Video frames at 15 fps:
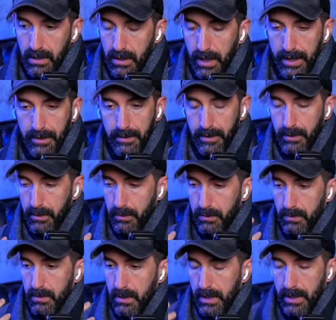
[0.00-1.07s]
I don't
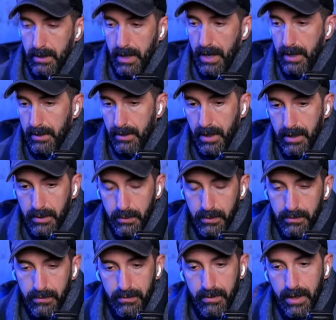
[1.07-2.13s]
know how
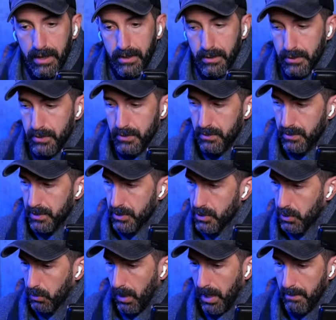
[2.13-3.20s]
do you
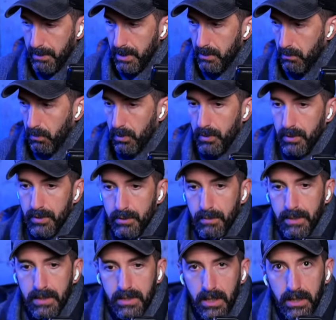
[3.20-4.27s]
describe it in words,
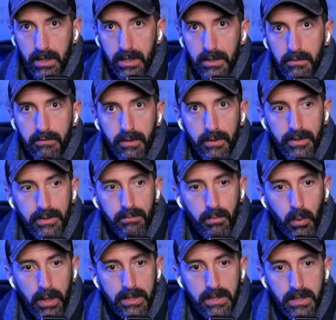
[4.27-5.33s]
but suddenly you feel this
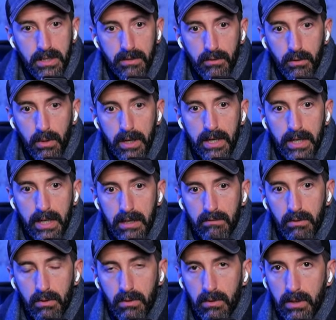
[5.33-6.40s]
presence of great
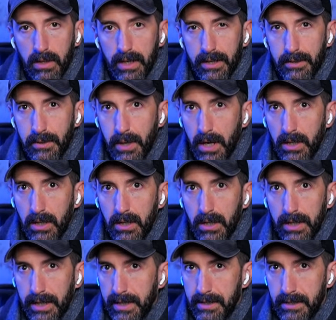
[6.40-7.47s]
evil, and you're not
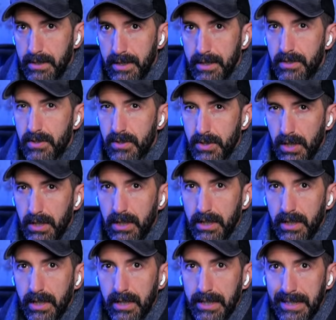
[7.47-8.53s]
like it. It's
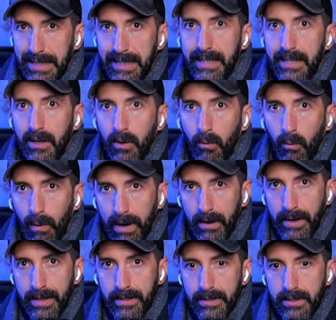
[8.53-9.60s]
suddenly a keen
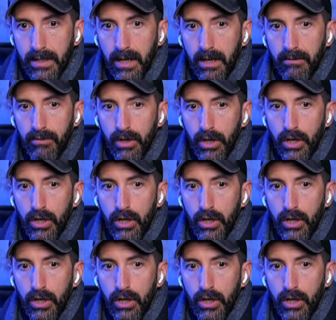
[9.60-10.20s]
awareness of